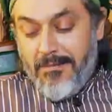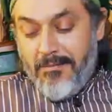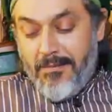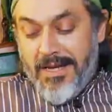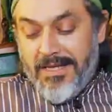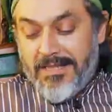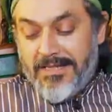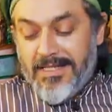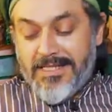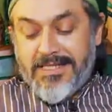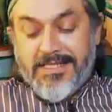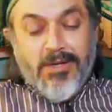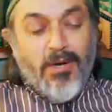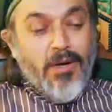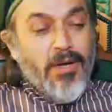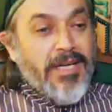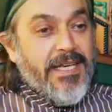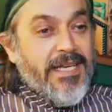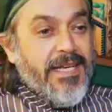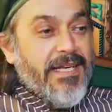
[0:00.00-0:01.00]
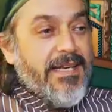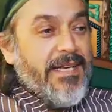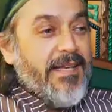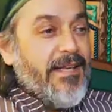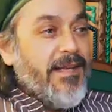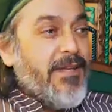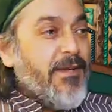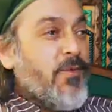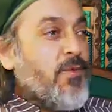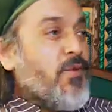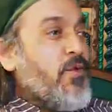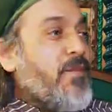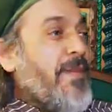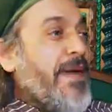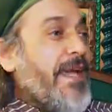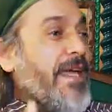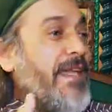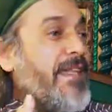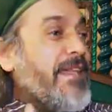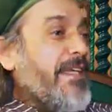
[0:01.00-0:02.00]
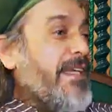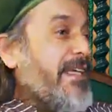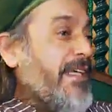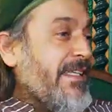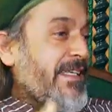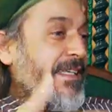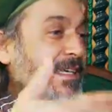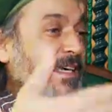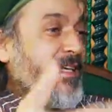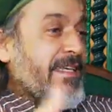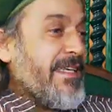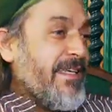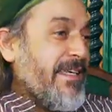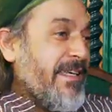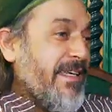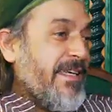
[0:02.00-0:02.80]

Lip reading: but this only to make it easier.